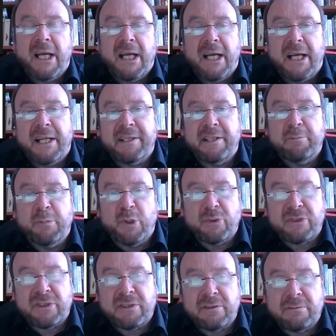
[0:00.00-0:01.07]
And in
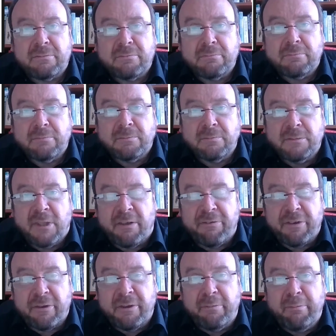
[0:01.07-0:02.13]
most of
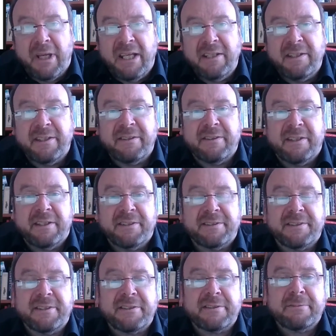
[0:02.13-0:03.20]
the remaining
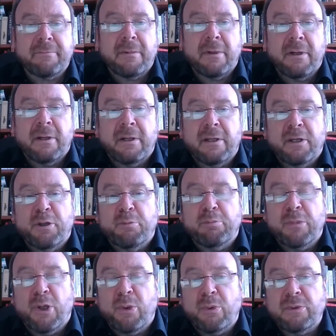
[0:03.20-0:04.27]
cases,
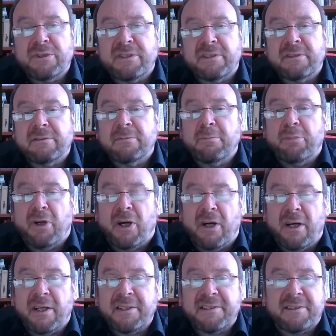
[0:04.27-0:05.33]
most
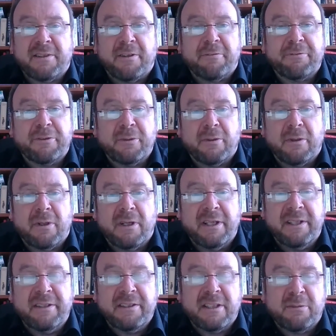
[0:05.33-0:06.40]
parts of your
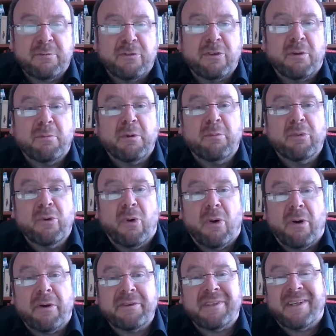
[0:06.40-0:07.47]
income from
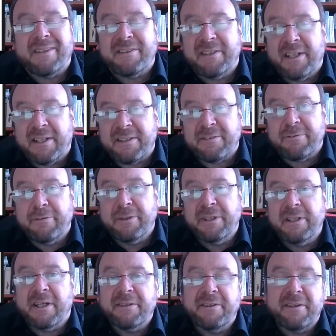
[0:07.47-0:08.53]
abroad are tax-free
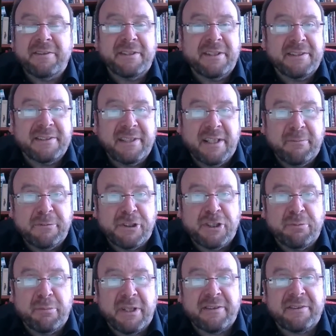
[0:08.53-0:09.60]
under the
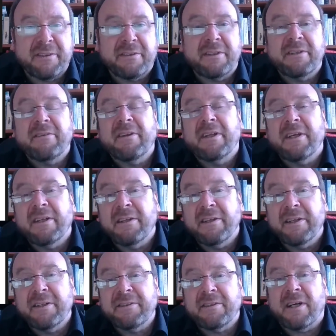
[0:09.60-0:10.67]
exemption method in the
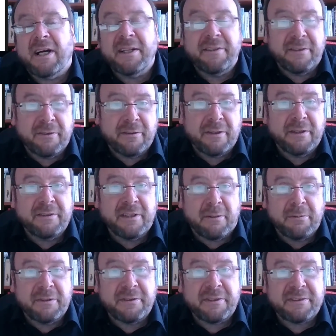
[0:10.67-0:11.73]
inland under a
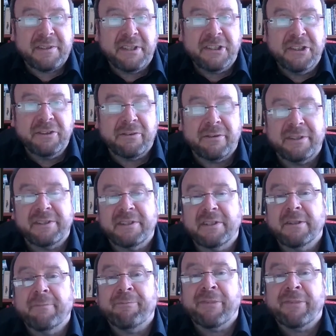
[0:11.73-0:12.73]
double taxation treaty.